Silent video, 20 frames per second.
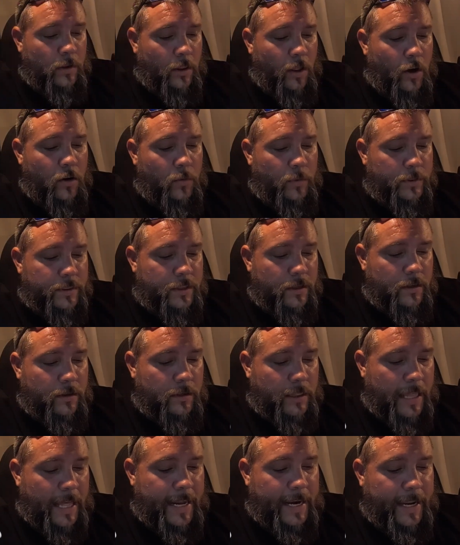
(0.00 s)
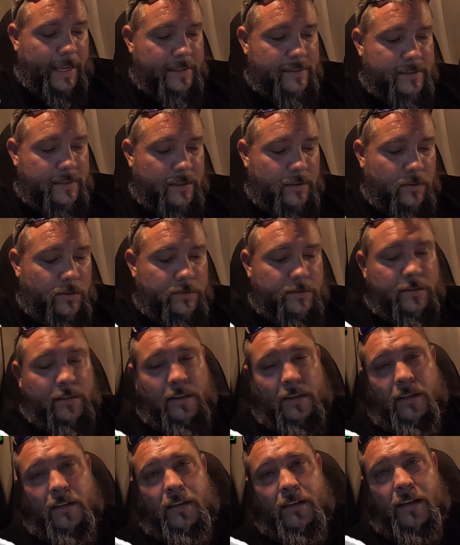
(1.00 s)
along with the glad hand seals,
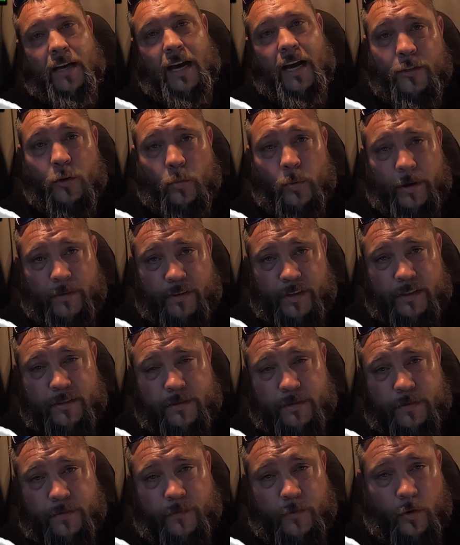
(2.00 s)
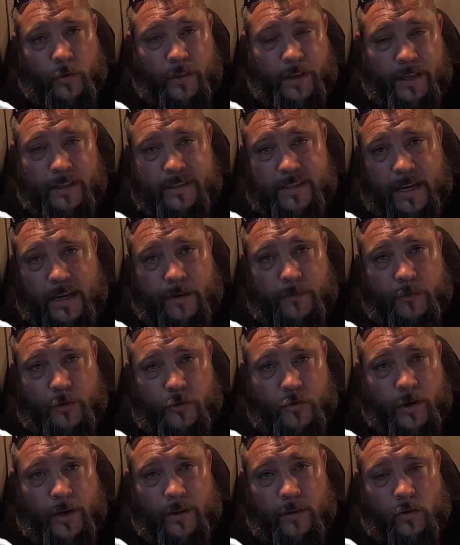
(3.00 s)
the rivets for the inside of your
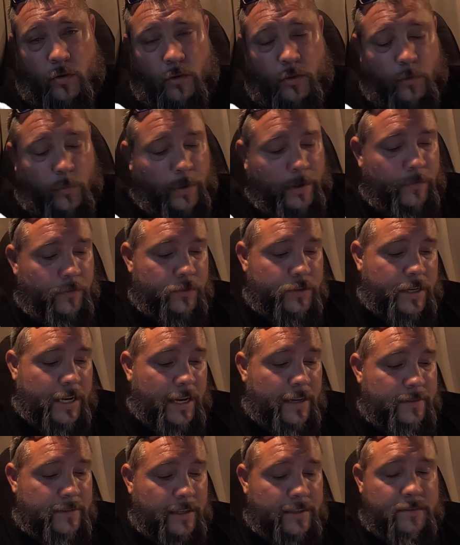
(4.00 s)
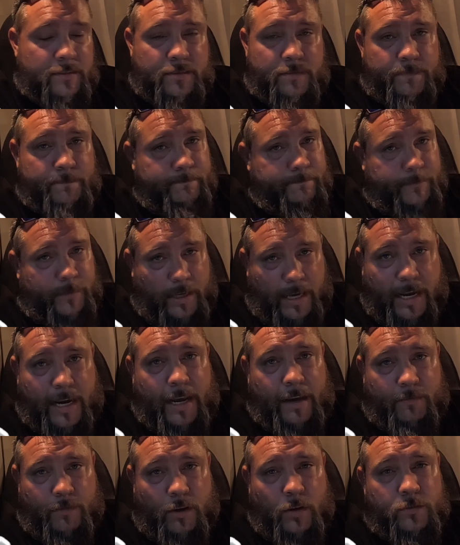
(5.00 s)
trailer on the reefers, guys, you got to
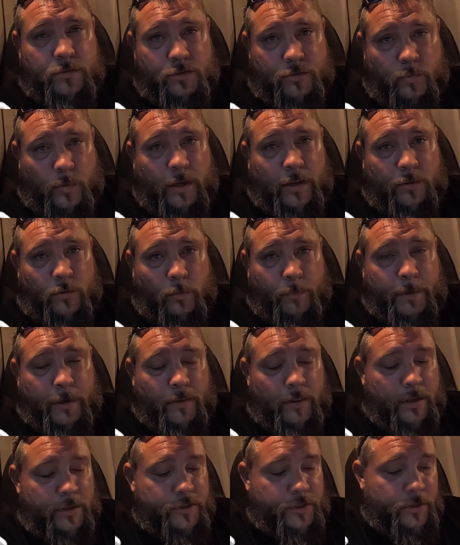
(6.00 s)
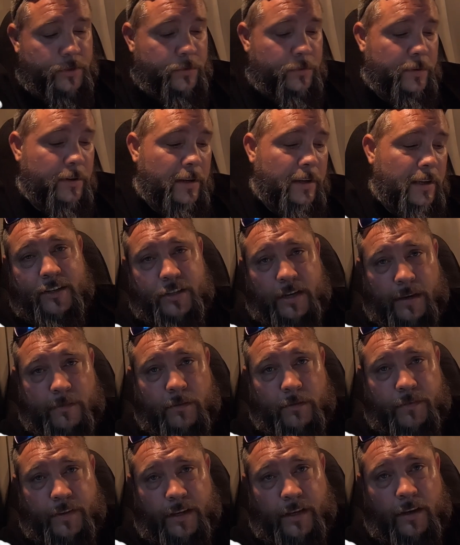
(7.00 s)
have those as well to repair that chute. I actually have
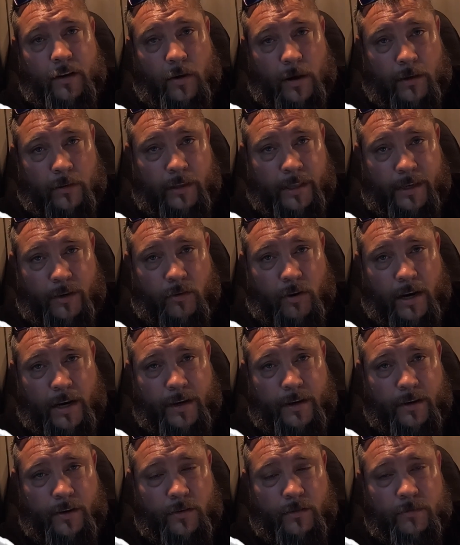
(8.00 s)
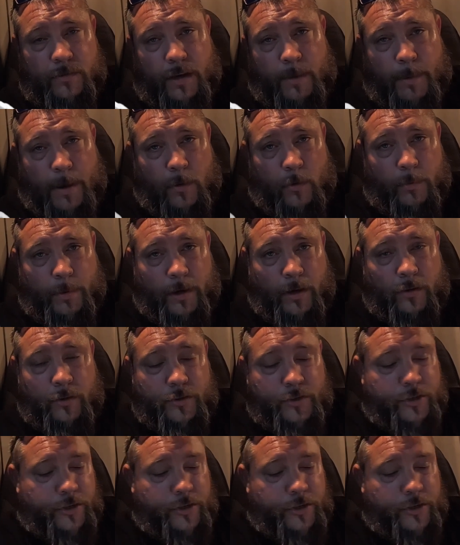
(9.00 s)
a video I'll link right here about repairing your